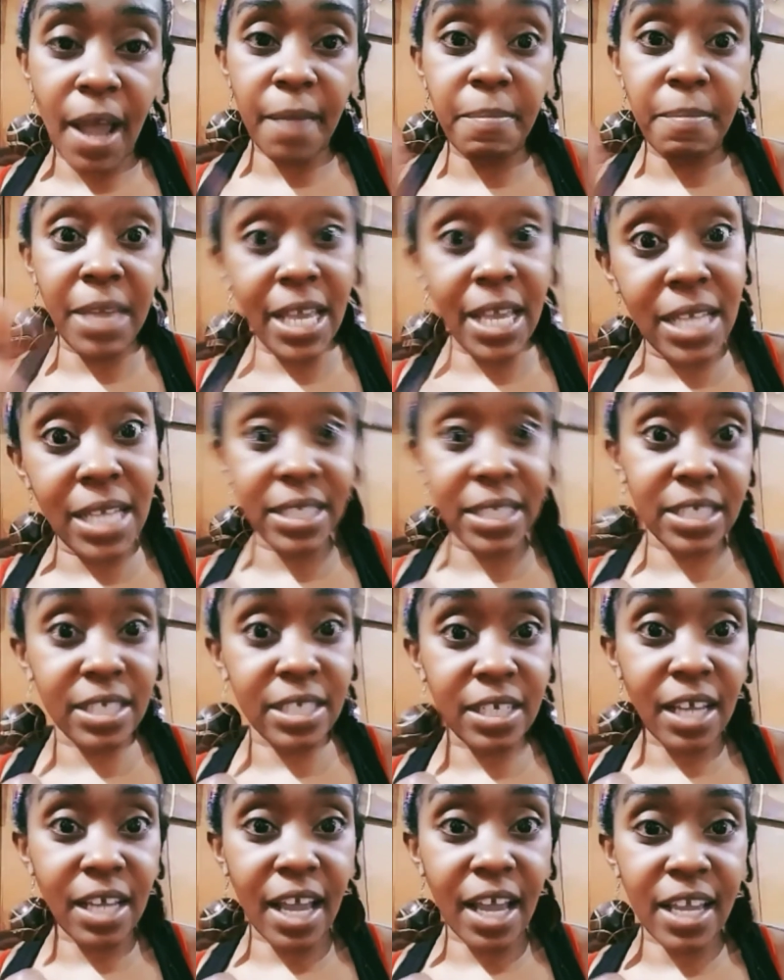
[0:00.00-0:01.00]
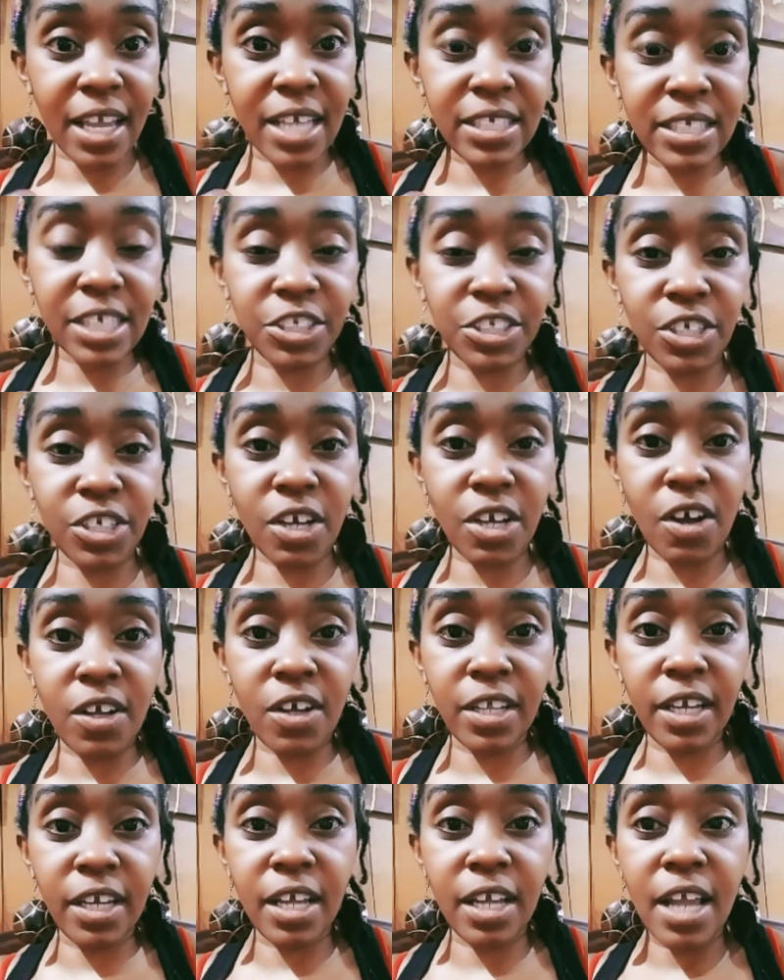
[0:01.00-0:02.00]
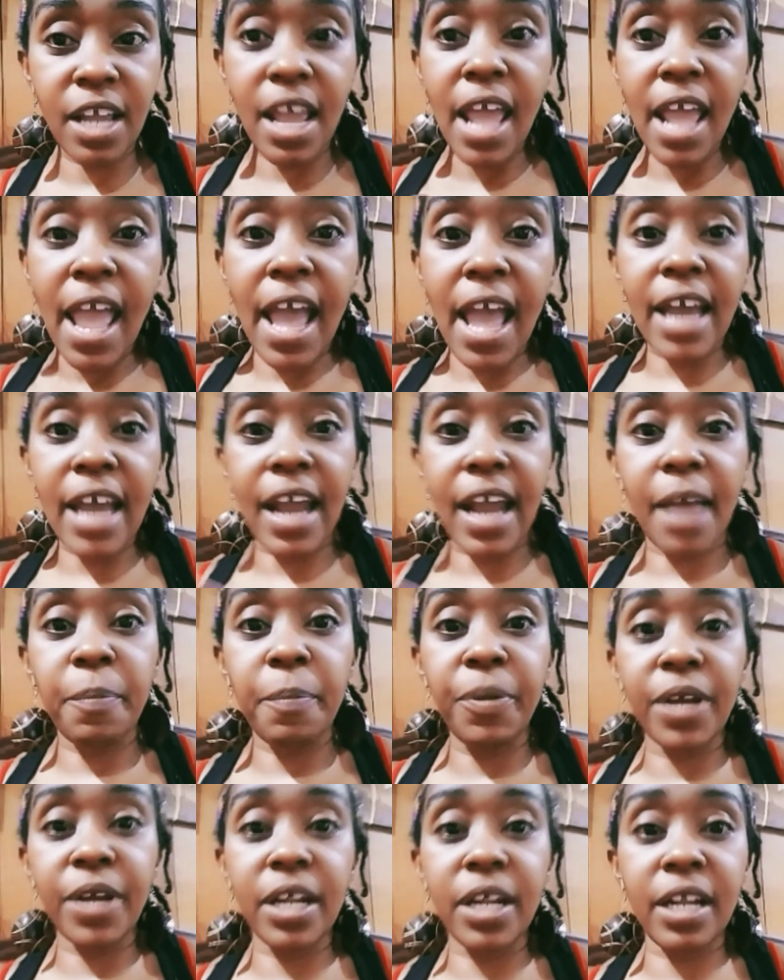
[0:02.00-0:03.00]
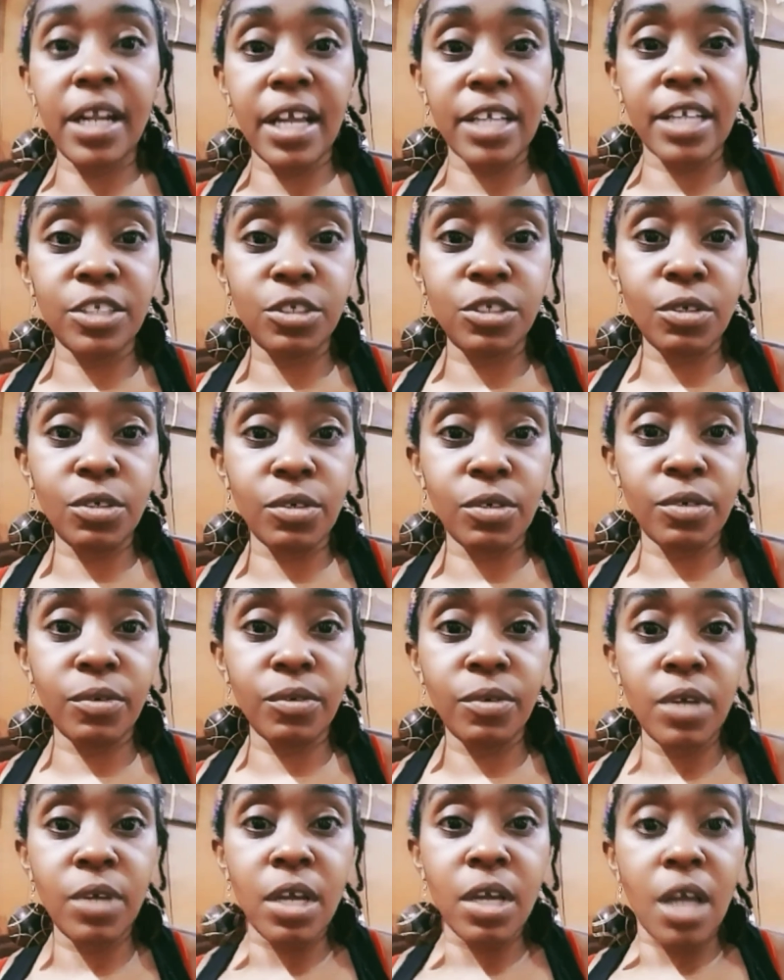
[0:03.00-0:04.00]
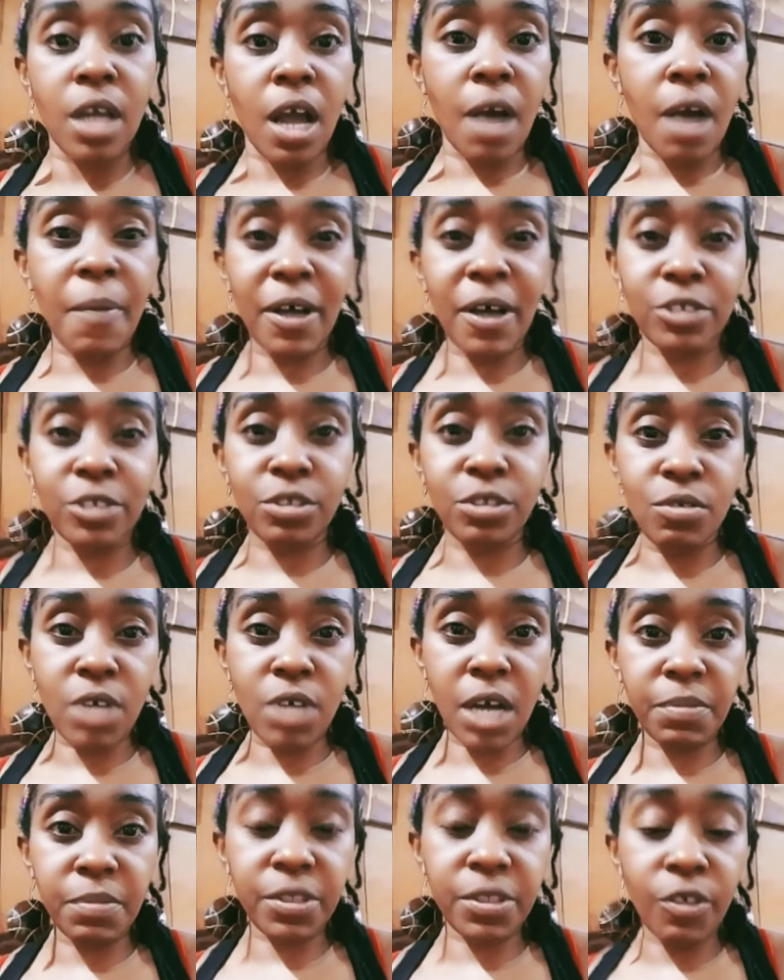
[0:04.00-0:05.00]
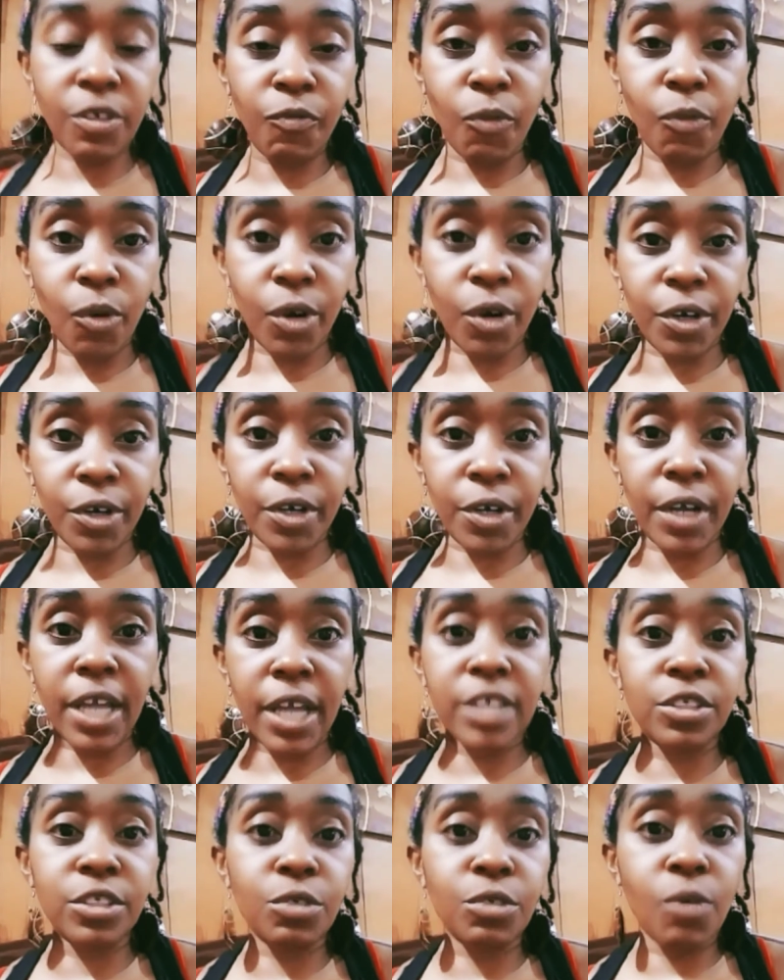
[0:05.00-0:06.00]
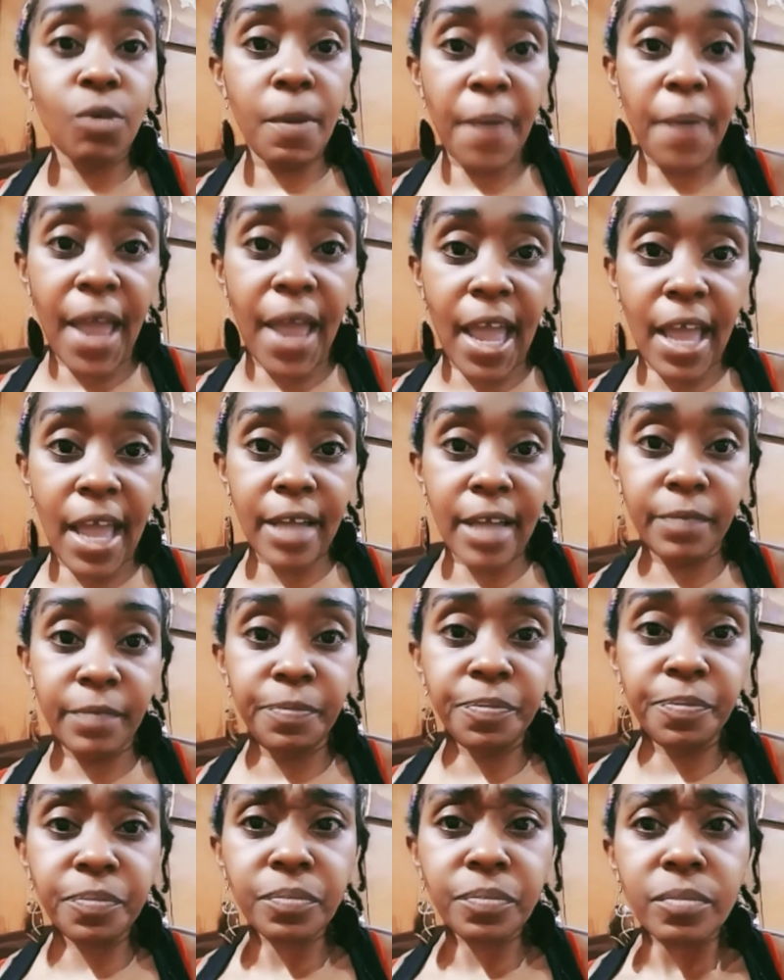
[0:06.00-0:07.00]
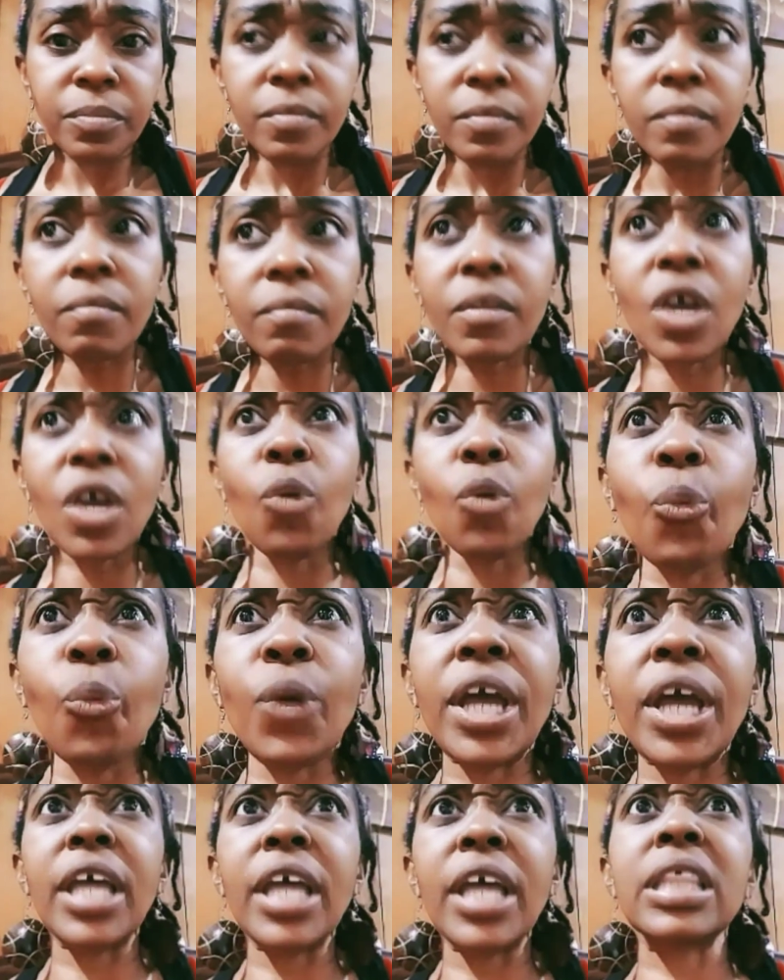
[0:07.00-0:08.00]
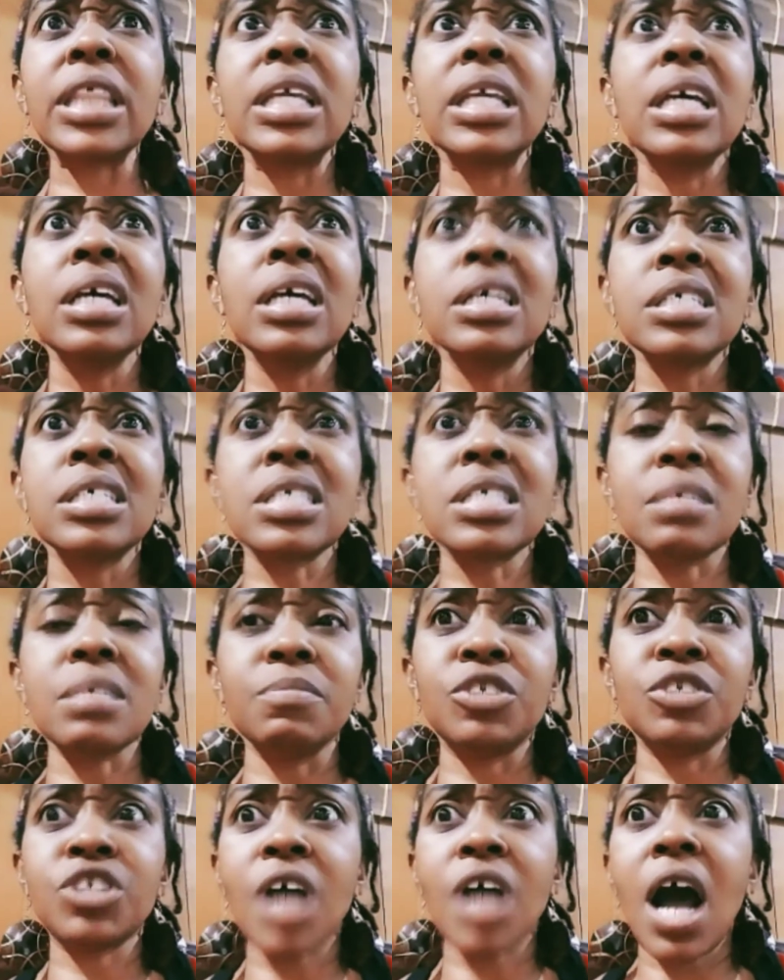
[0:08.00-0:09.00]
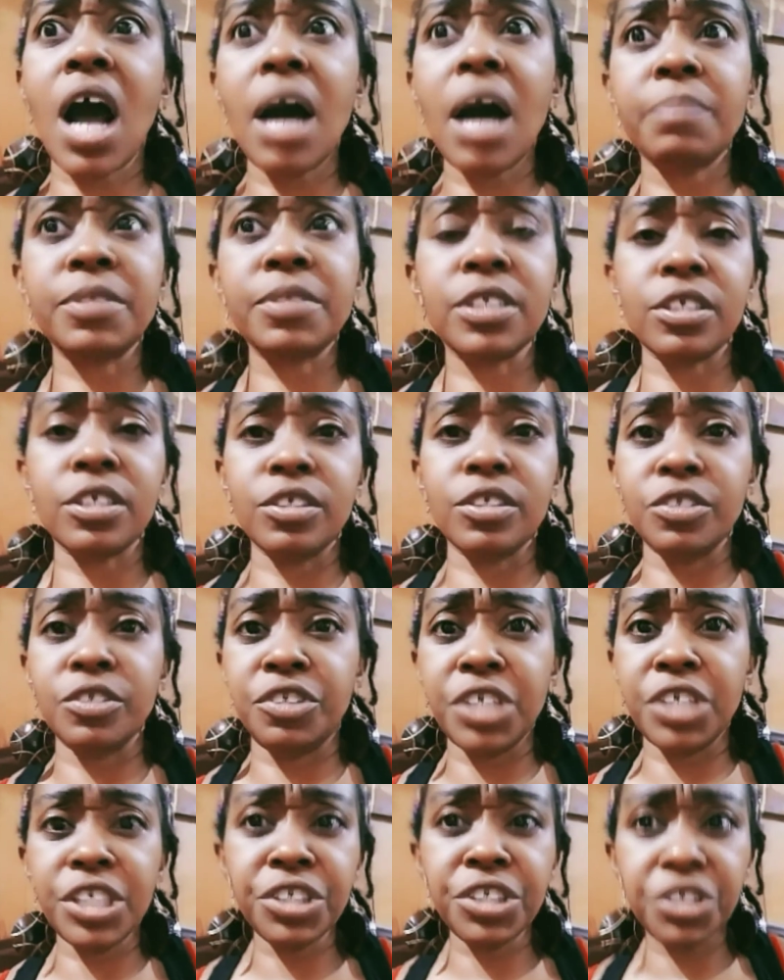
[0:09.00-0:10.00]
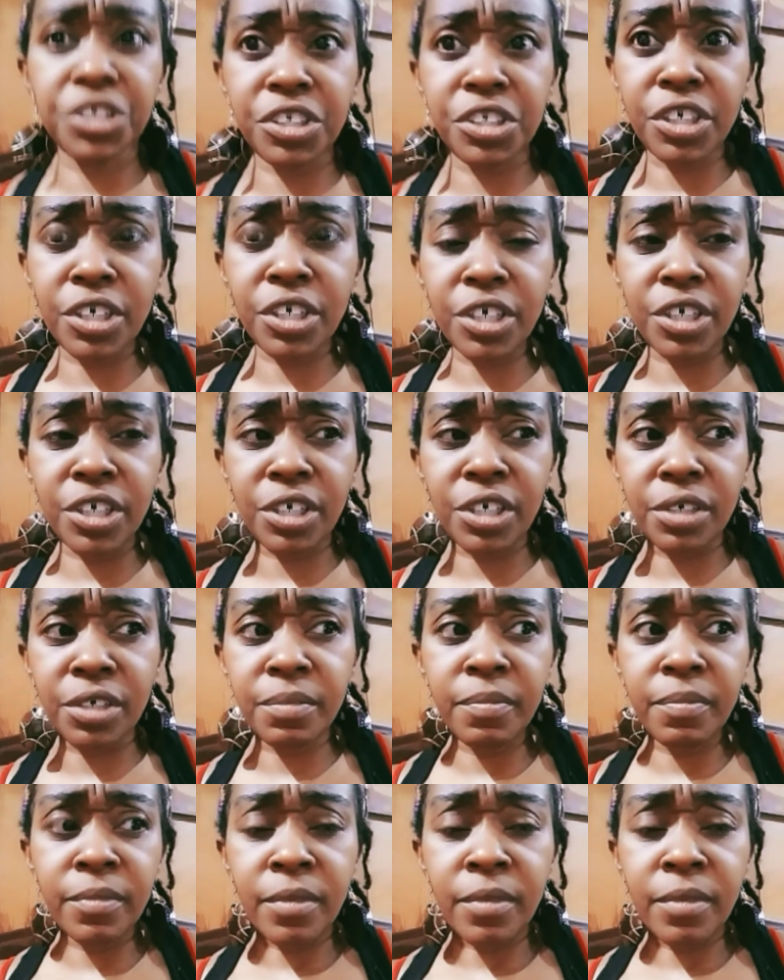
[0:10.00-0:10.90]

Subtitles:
meat, I guess I should call it, and I put it into about 2 cups of water into a pan with some chopped ginger,